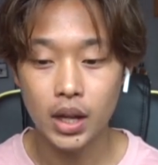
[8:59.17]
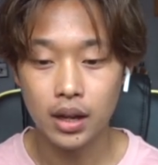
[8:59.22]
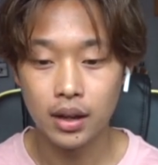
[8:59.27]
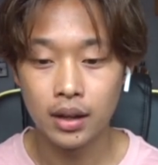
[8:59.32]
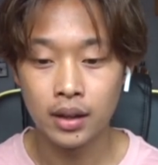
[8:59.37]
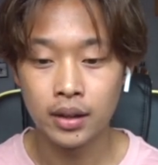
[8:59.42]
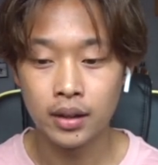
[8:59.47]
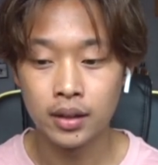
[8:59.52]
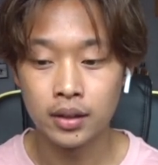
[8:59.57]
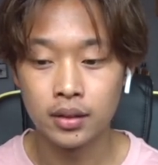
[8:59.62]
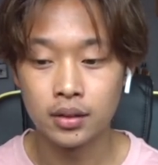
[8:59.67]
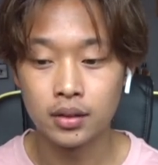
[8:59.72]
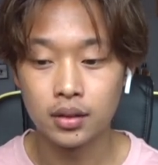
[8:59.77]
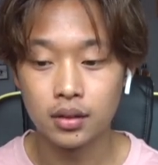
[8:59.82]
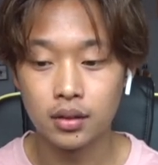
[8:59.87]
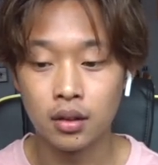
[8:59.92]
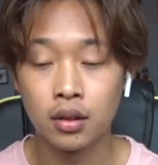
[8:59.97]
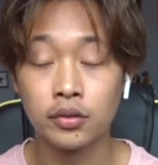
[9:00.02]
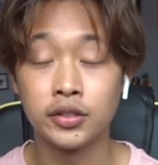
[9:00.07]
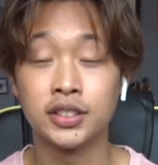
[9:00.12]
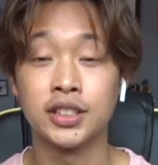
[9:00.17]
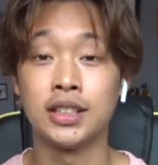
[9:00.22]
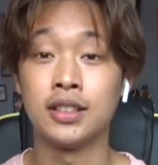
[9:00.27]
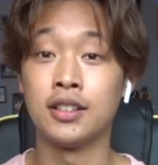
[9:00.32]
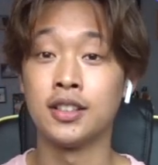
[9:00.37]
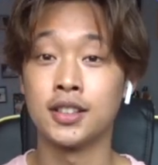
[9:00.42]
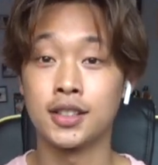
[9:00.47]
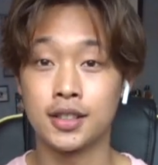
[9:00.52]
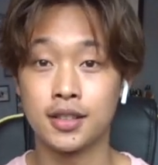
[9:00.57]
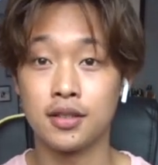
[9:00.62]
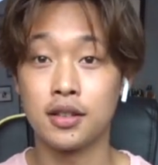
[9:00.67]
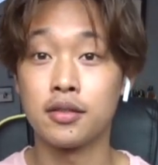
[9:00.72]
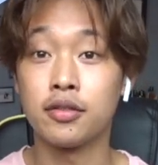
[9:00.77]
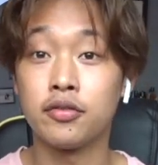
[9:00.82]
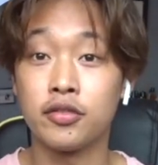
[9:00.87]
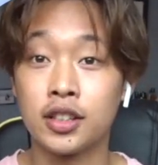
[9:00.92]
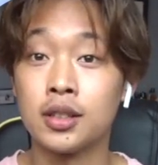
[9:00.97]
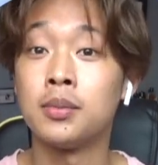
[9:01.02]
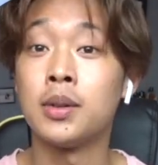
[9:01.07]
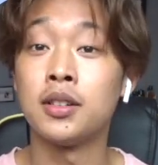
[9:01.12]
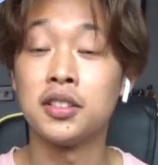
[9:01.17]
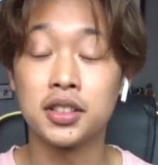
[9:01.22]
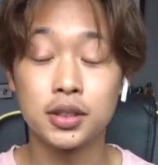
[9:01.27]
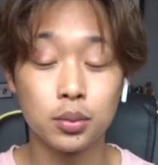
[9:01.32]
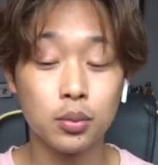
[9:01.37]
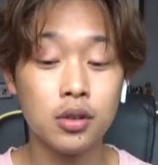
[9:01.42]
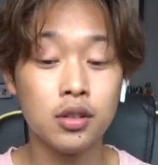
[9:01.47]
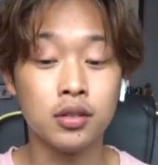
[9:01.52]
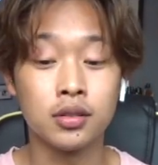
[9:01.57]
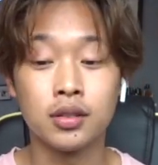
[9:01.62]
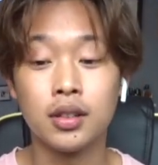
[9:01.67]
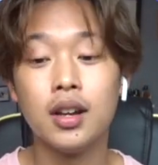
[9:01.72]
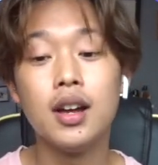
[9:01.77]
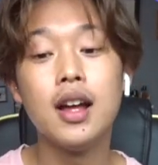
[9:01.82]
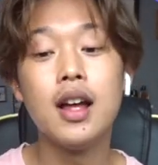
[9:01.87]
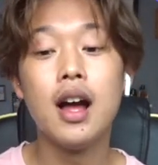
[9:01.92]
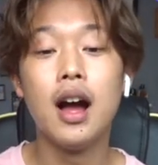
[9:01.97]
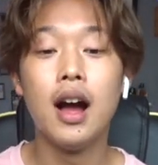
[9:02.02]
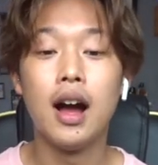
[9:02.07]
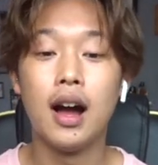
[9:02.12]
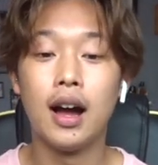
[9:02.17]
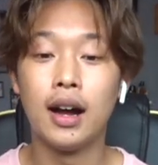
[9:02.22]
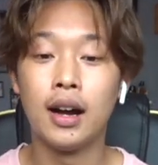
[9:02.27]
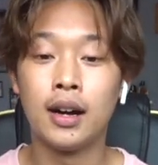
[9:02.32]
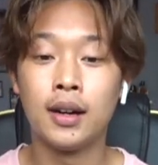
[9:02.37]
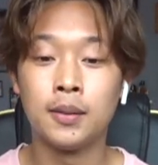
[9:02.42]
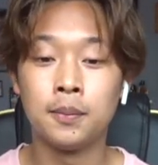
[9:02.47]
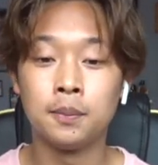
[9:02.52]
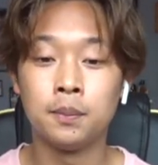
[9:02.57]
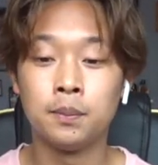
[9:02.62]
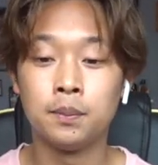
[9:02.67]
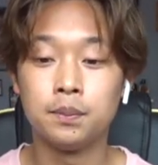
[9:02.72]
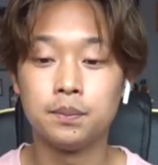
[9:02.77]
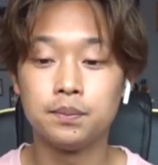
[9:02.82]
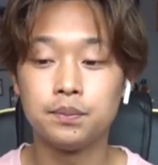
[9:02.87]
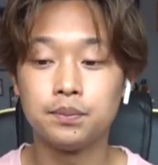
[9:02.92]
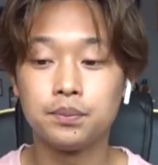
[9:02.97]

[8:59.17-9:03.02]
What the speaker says: And obviously there's the female swan. In